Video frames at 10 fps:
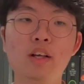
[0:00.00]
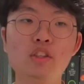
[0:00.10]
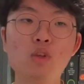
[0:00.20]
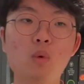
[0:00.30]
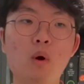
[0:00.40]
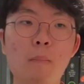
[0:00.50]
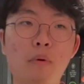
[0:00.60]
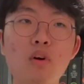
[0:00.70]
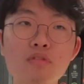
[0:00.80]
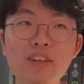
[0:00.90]
so
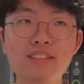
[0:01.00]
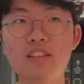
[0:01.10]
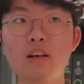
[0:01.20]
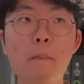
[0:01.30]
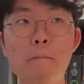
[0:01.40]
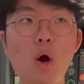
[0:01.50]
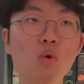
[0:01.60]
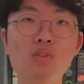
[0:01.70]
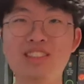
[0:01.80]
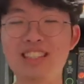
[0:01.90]
perfectly
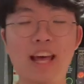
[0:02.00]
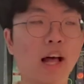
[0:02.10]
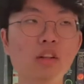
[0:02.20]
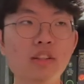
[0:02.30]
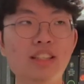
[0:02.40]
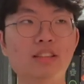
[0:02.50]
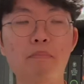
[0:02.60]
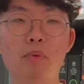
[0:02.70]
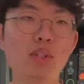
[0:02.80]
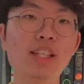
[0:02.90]
composed and elegant
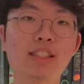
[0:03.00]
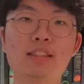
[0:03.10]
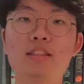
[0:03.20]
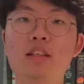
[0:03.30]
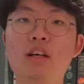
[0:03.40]
and pleasant